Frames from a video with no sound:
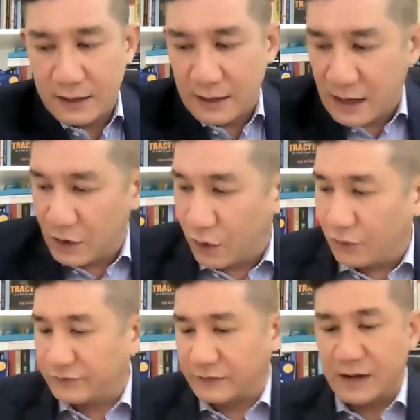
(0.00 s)
and all
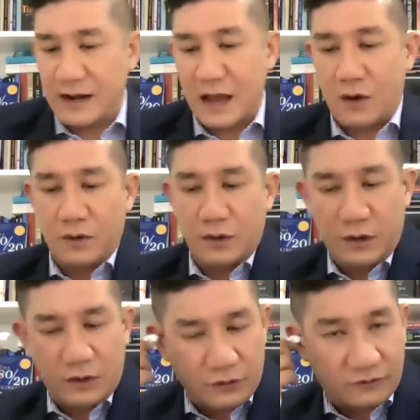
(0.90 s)
of a sudden now,
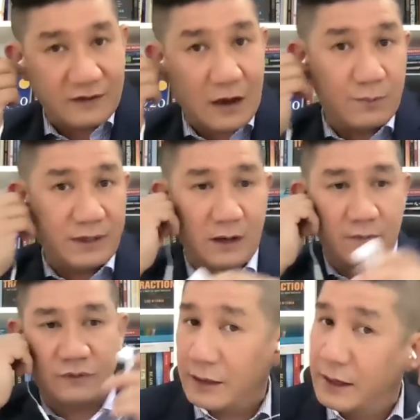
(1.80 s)
your sound
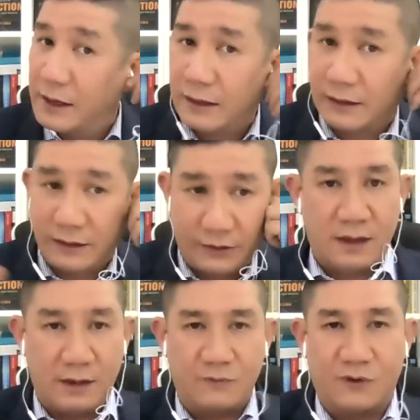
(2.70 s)
becomes clearer.
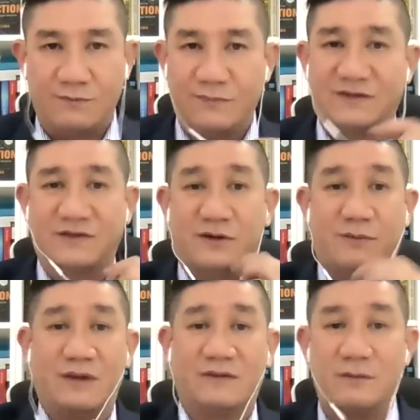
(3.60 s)
It, well, this is all
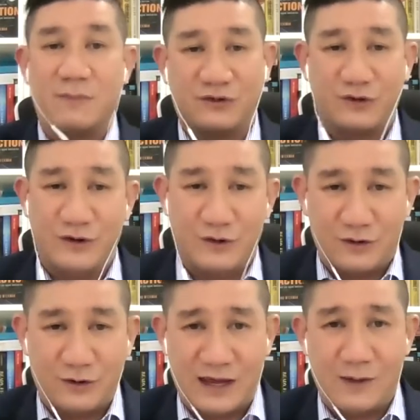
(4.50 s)
messy. Make sure your,
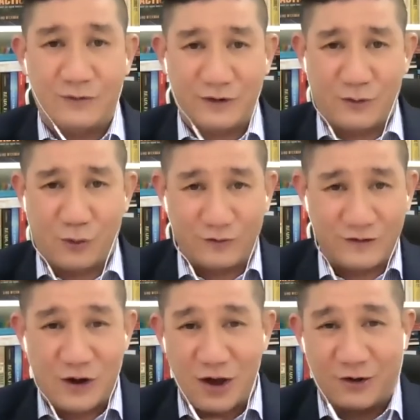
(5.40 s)
your cables and cords are
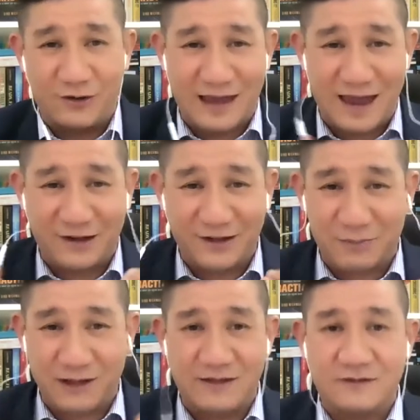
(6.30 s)
not all tangled up
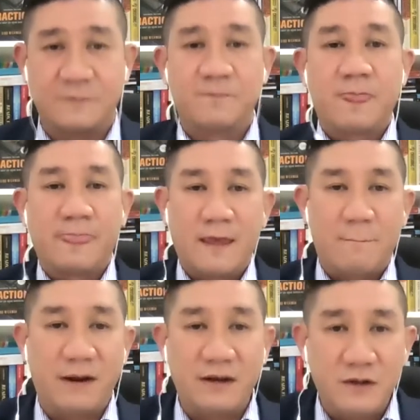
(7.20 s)
like this,
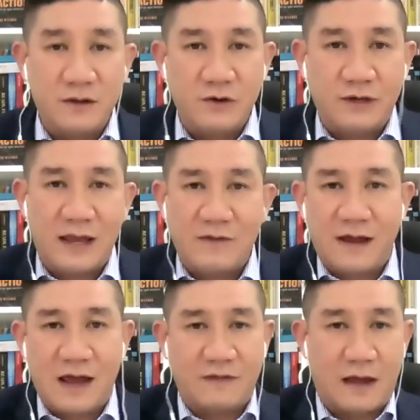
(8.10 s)
but you, you can even
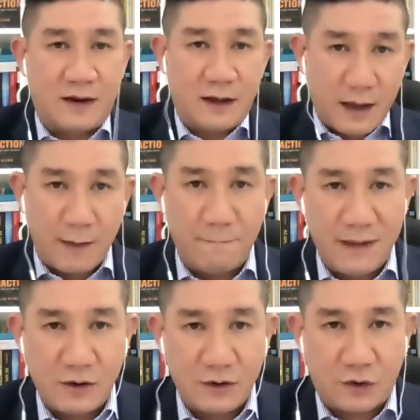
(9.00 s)
have that. And
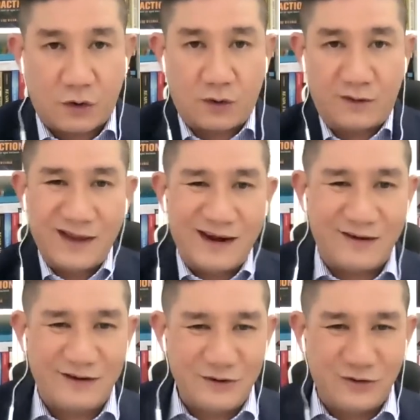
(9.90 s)
being on a call, now,
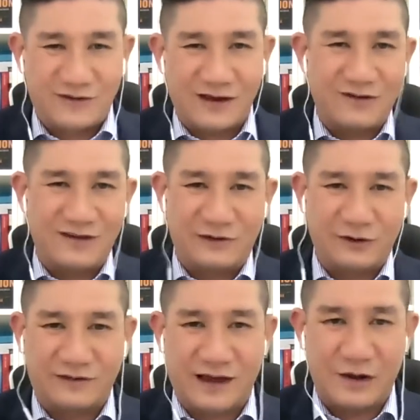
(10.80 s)
do you notice how this
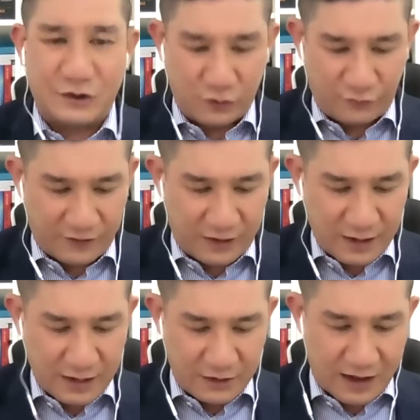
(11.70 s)
looks kind of goofy?
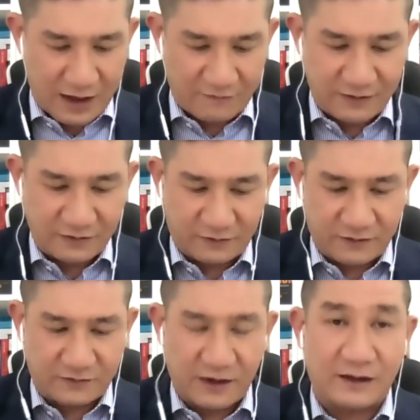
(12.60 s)
You're having this,
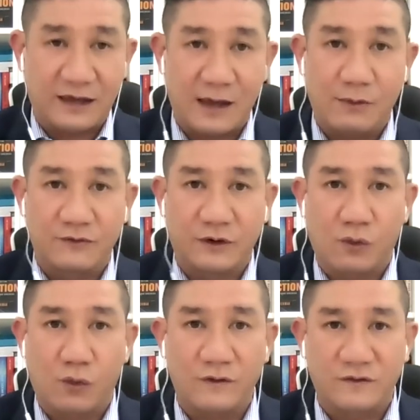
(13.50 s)
this kind of cables and
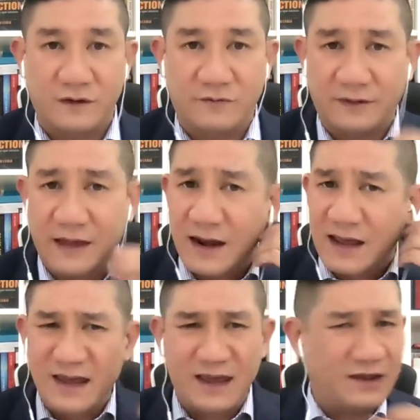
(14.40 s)
cords and stuff like that.
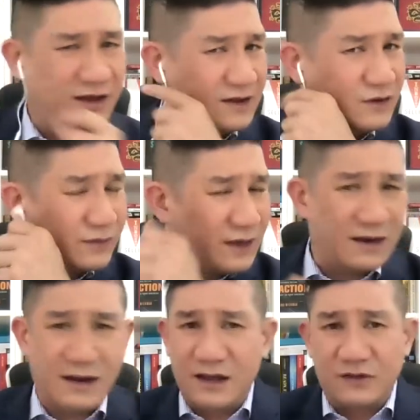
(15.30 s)
You got to deal with that.
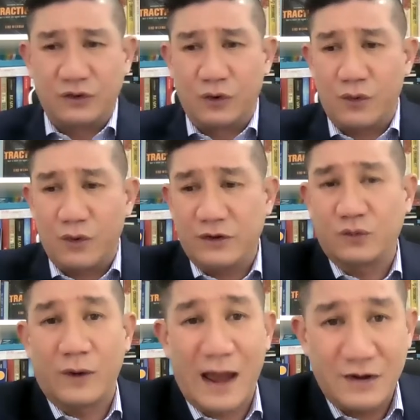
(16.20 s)
So here's
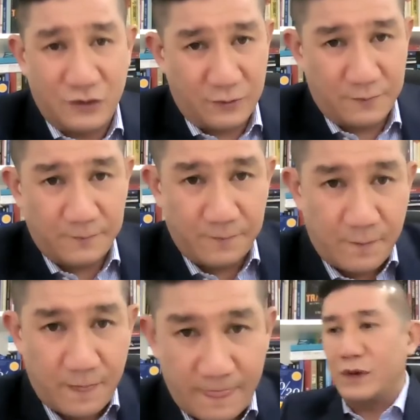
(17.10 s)
what I do.
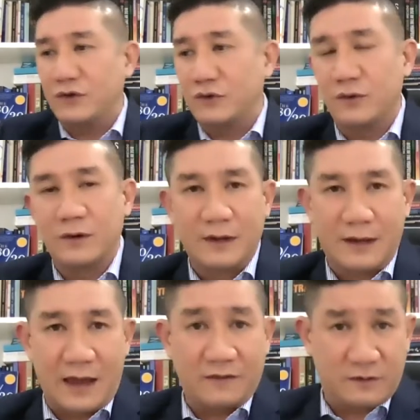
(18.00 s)
We do
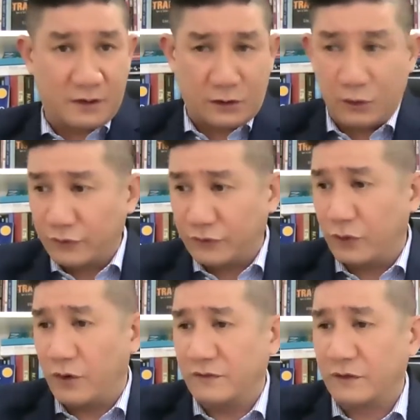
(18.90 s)
as a closer
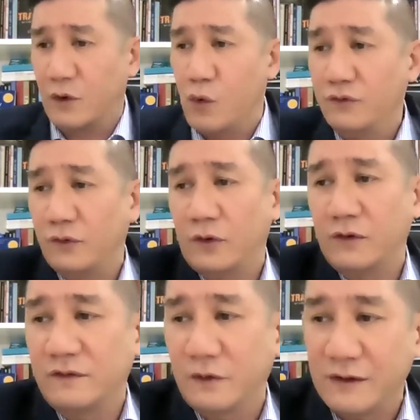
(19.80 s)
or as a coach or
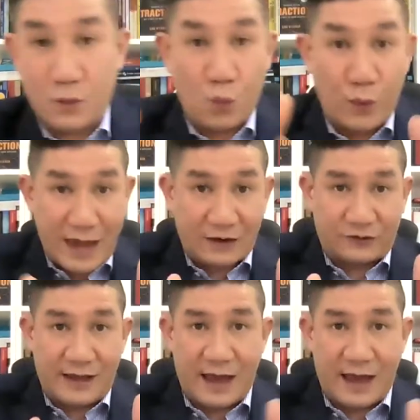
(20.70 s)
consultant, we actually